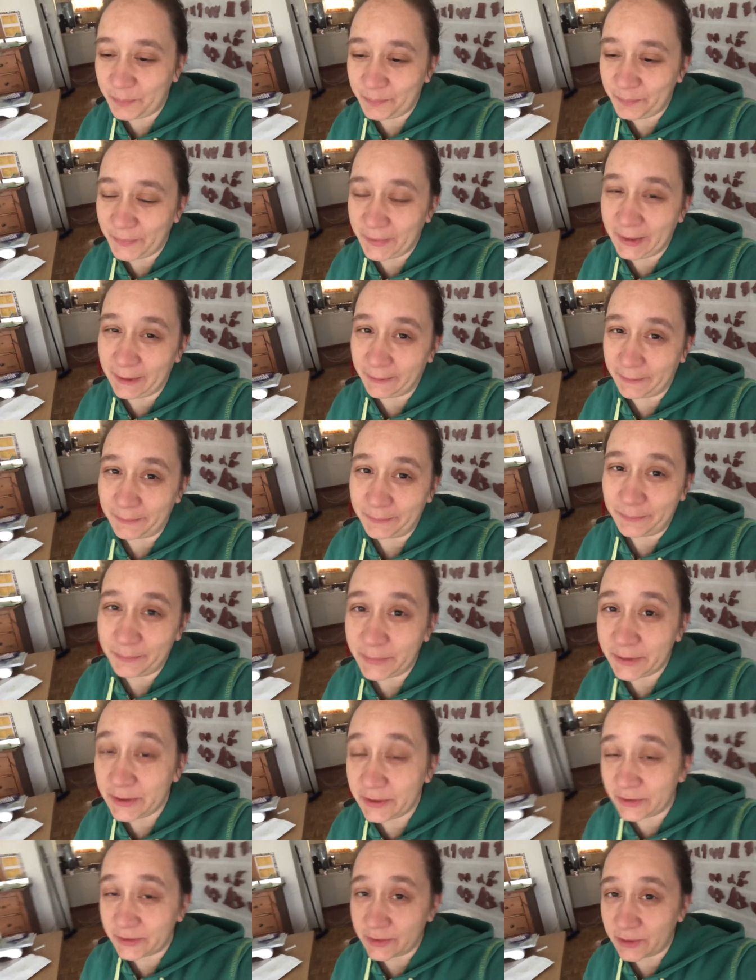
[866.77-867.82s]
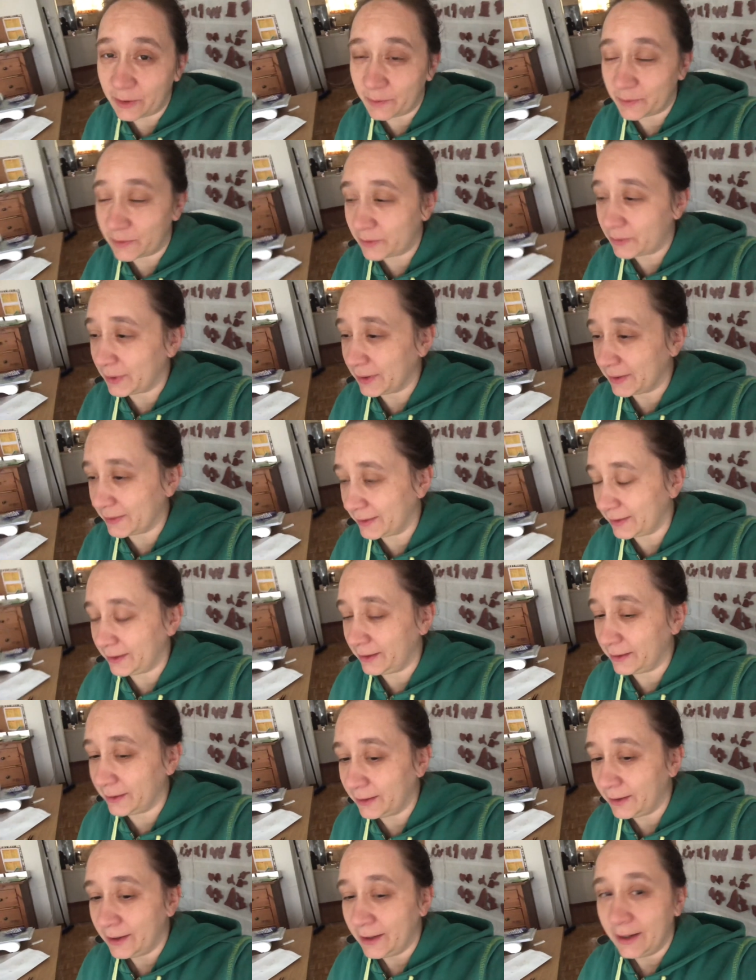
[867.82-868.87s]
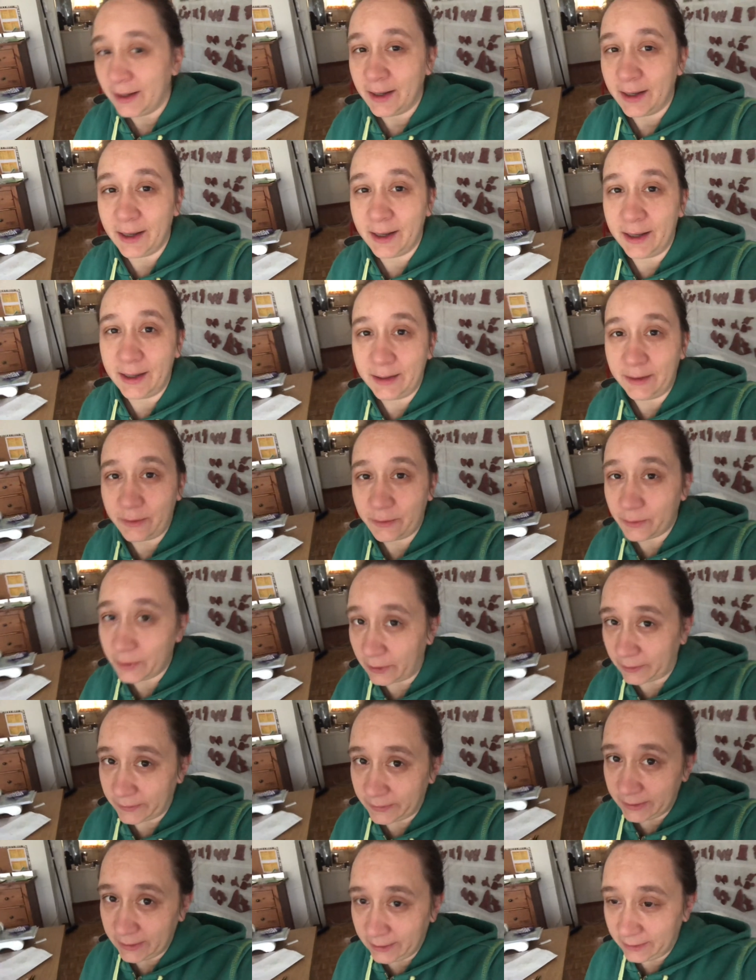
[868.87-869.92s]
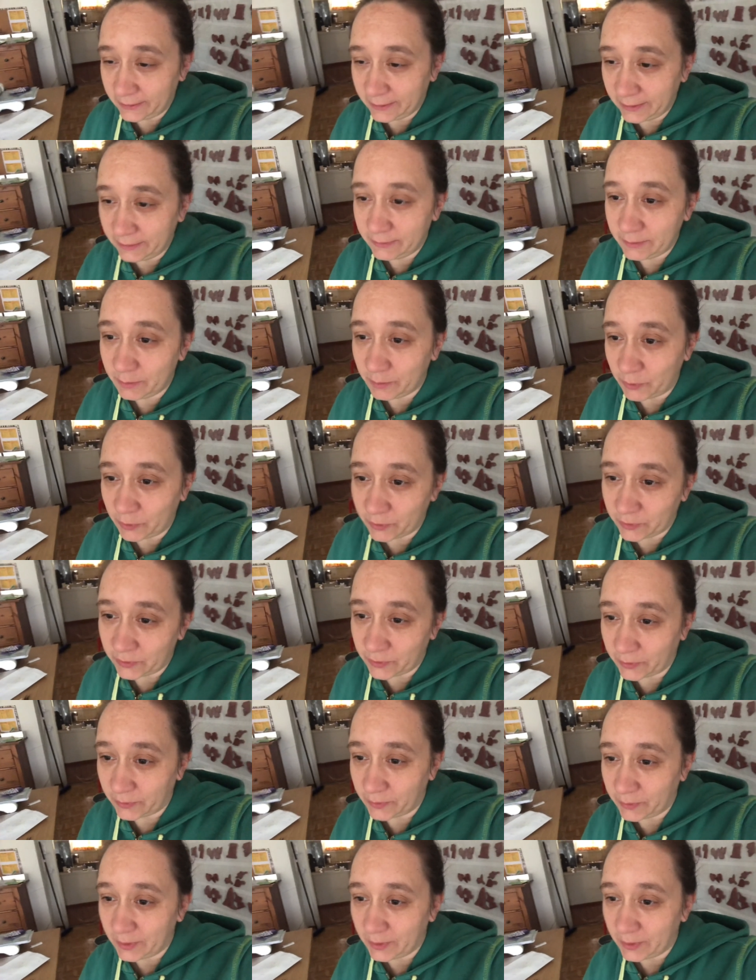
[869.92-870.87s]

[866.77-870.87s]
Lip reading: Yeah, but it just comes twice a year and throughout the year even more so.